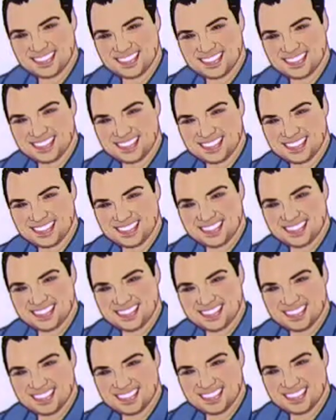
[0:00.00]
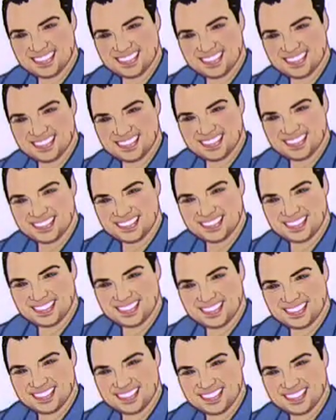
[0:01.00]

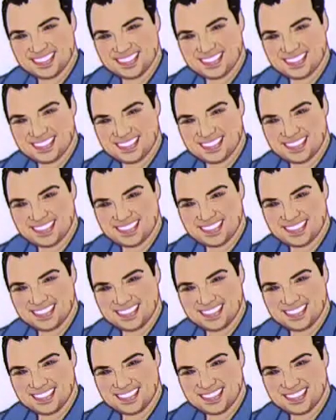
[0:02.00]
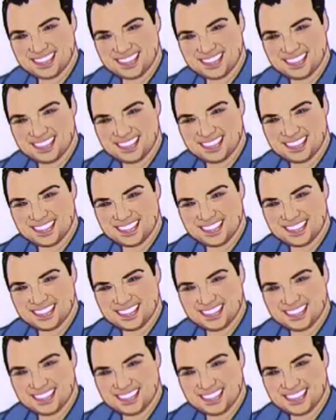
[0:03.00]

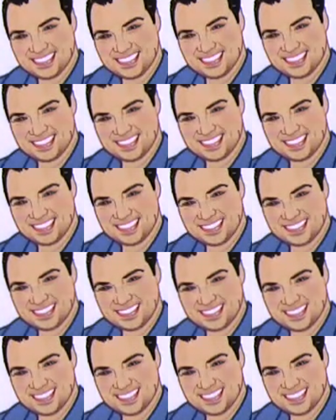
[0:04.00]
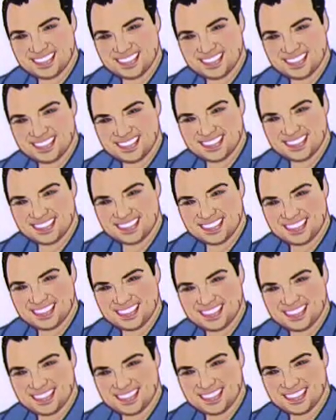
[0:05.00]

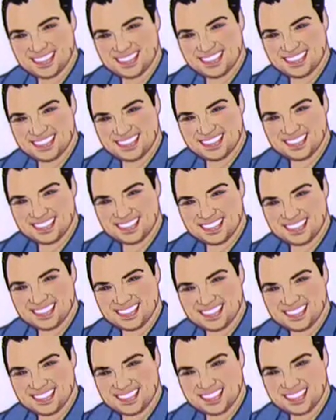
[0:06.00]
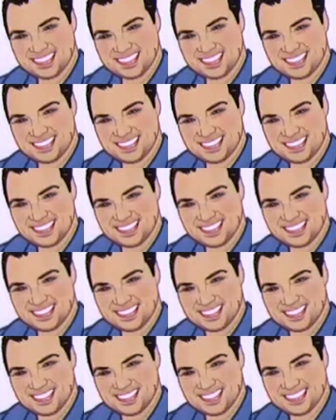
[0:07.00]
The person shown says nothing.